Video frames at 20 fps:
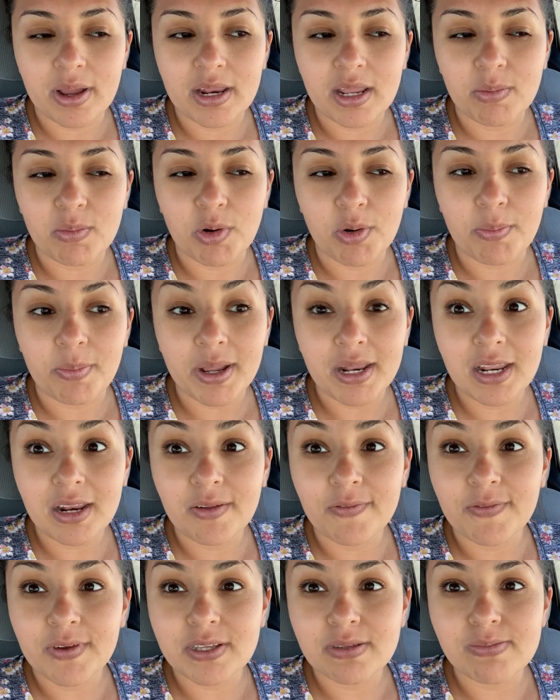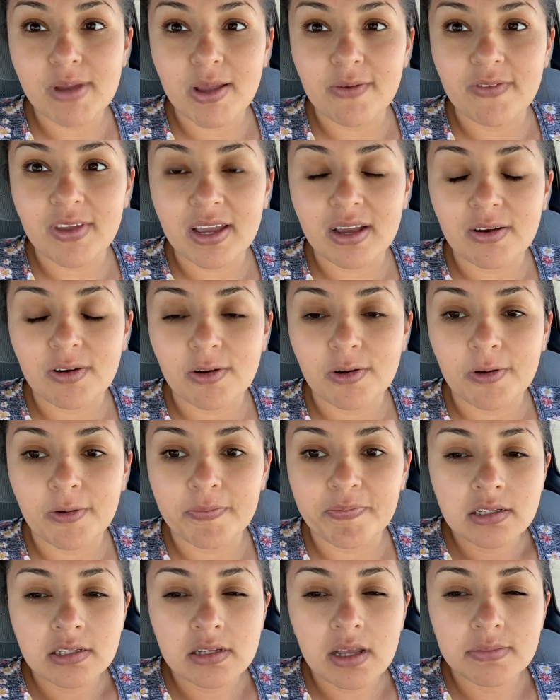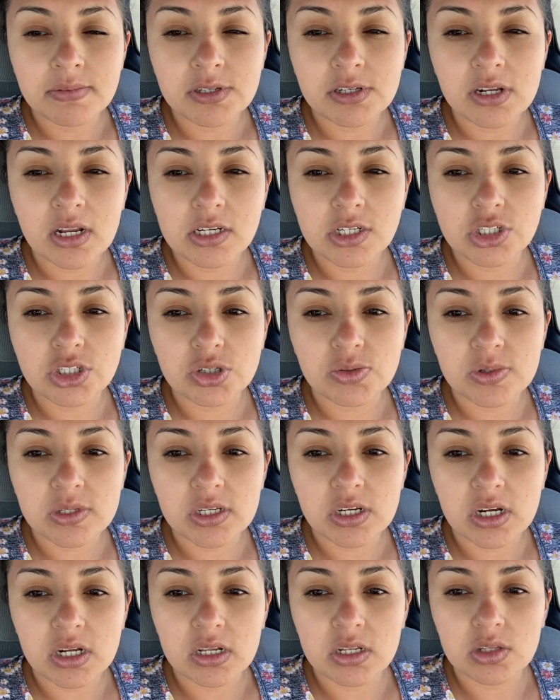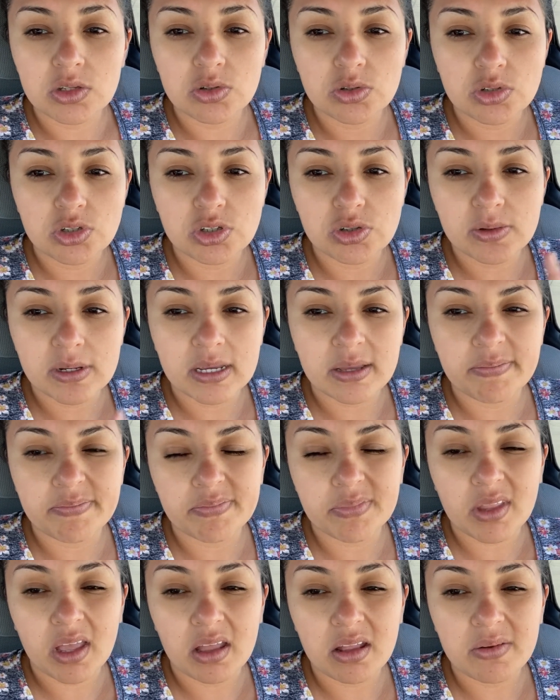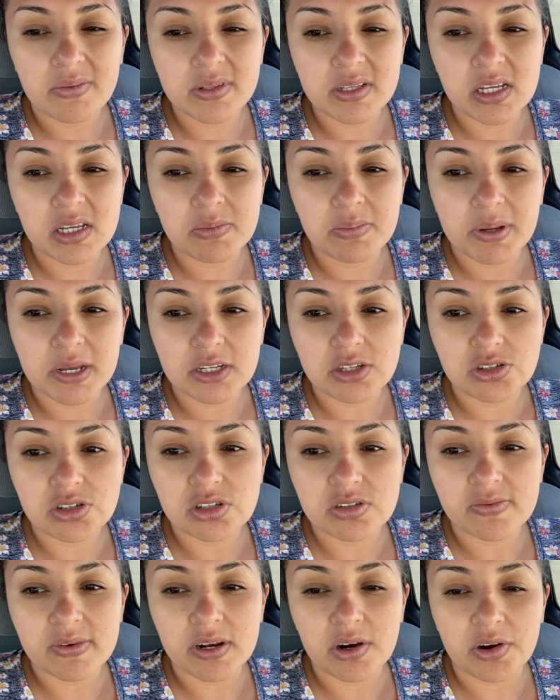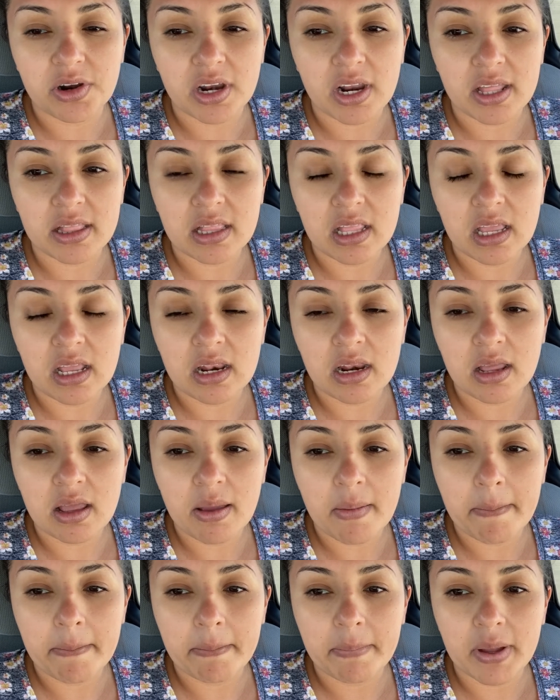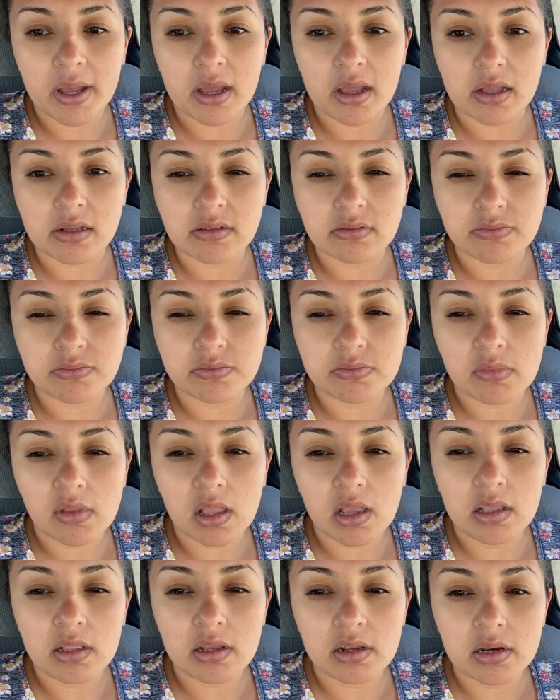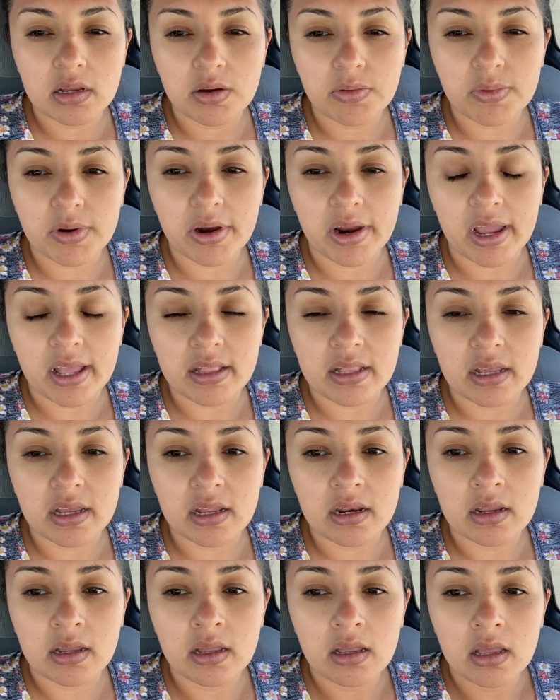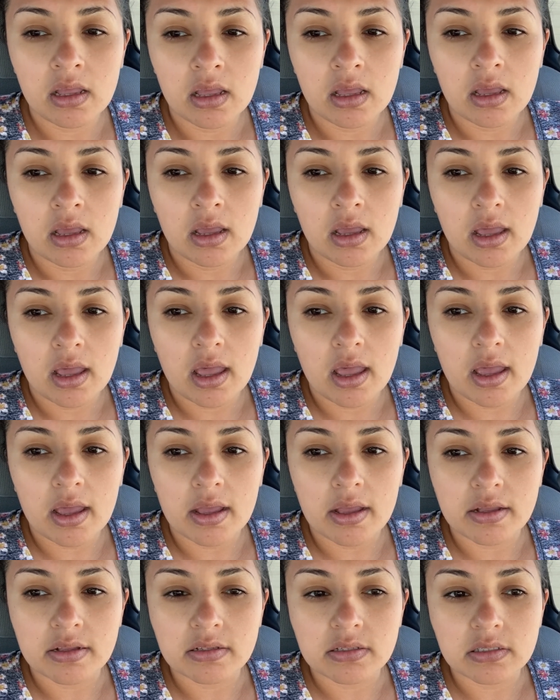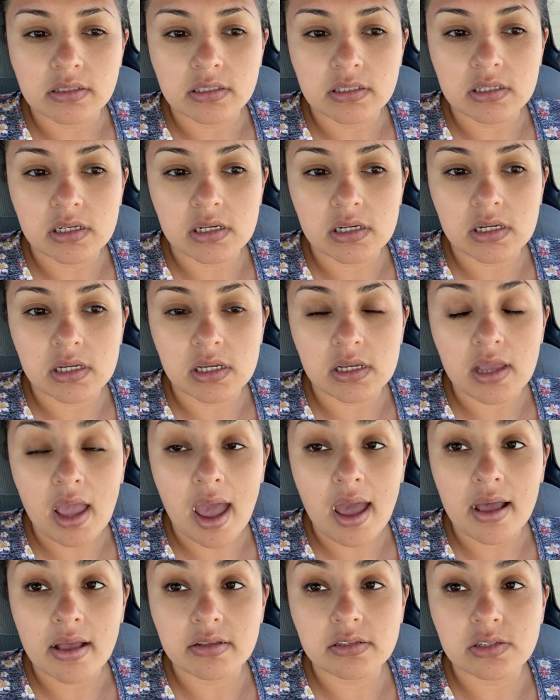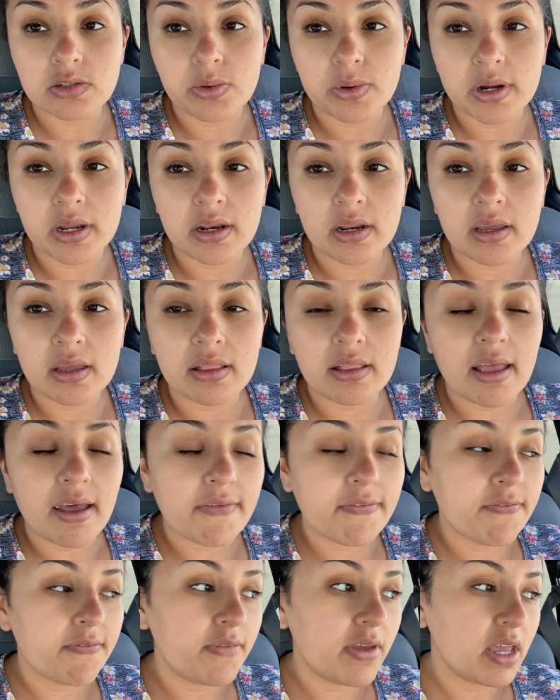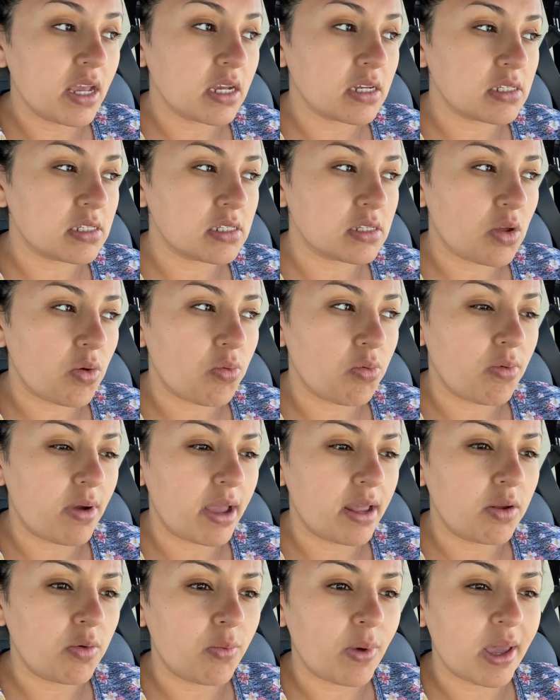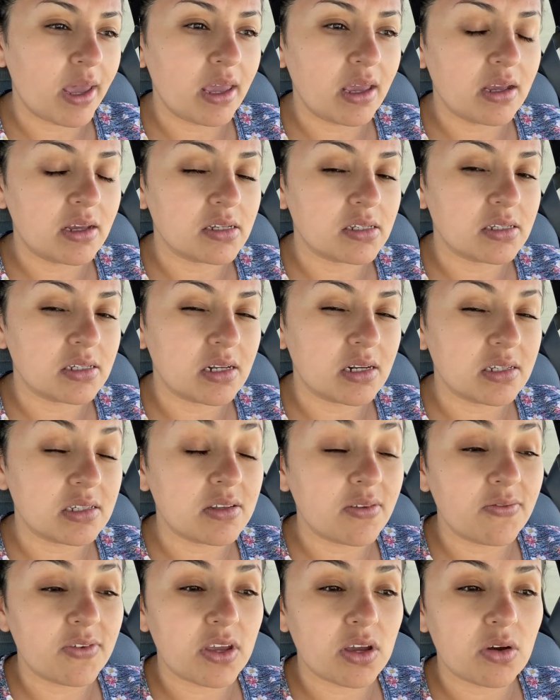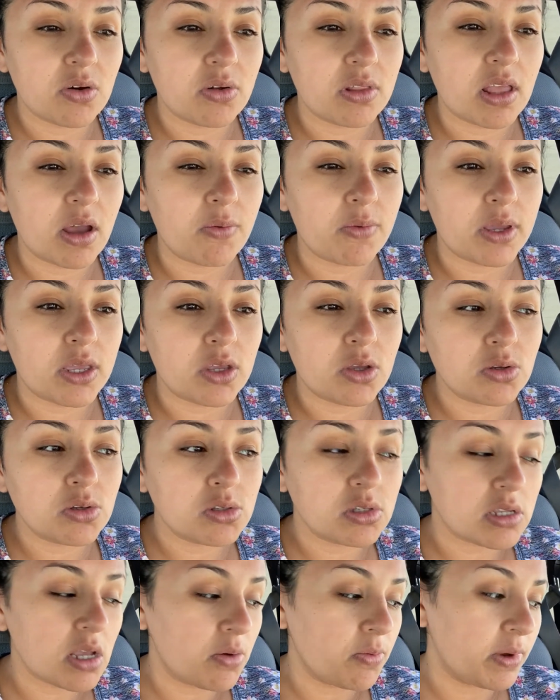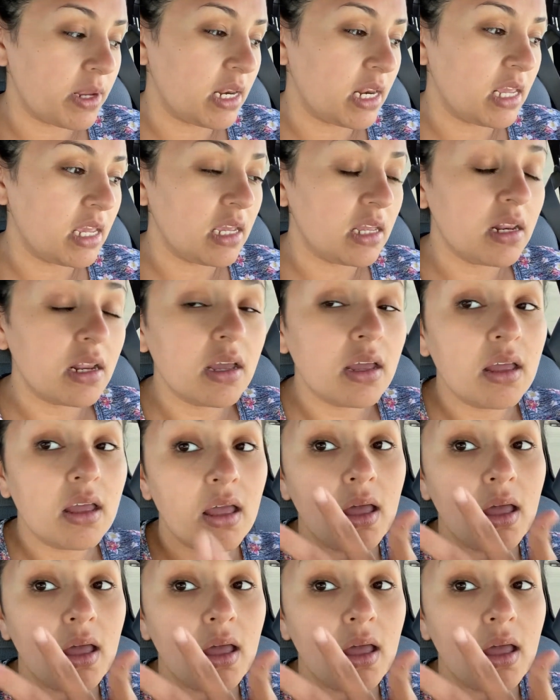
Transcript: i need more money to fix my vehicle so i'm still not sure what they're gonna do to it i didn't take pictures of it or nothing but it did get rear-ended and uh, yeah so we're gonna get that fixed right away because it is a vehicle that we use and we need